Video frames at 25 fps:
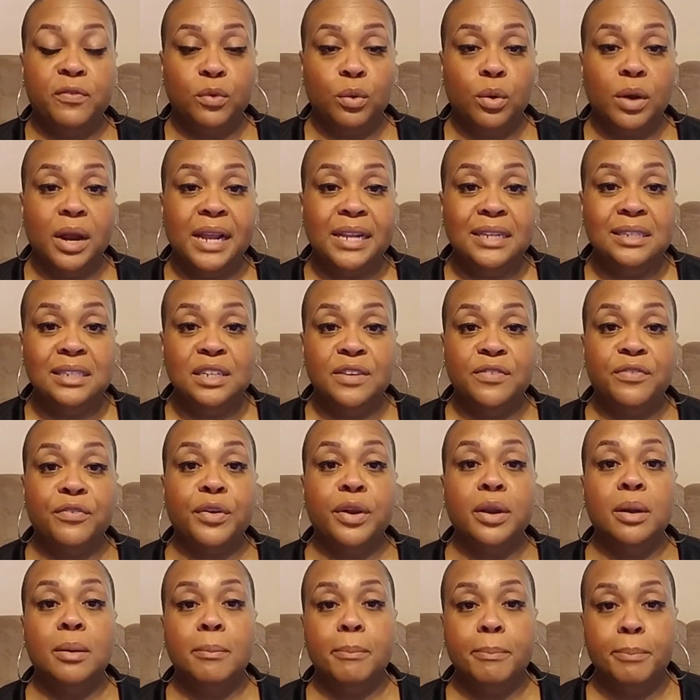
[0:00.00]
for a
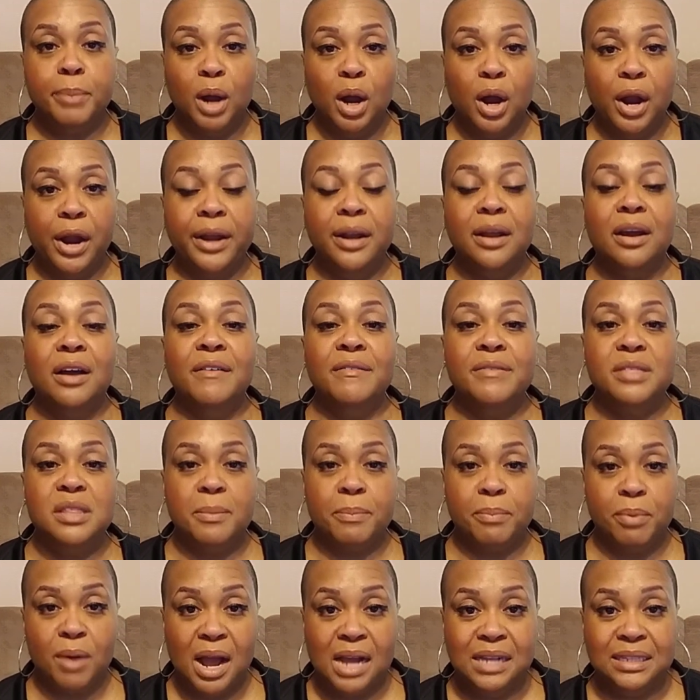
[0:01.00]
different part of
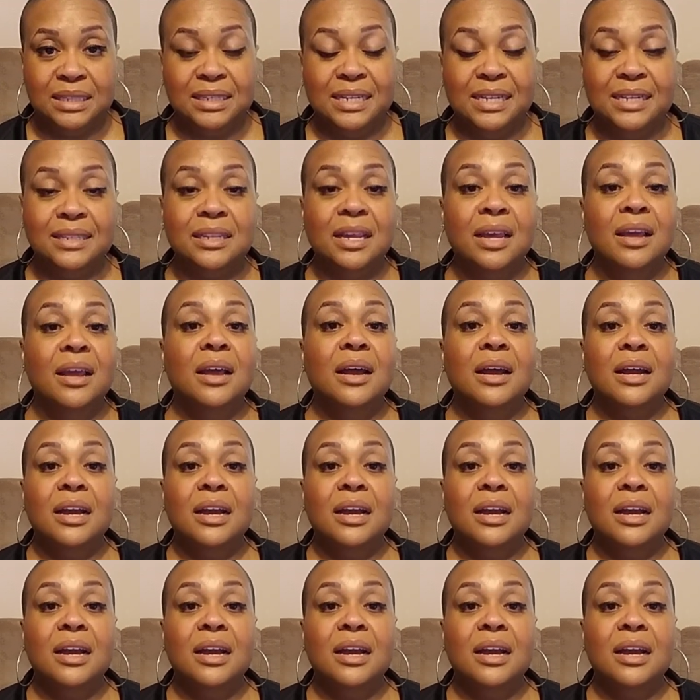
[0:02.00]
the process.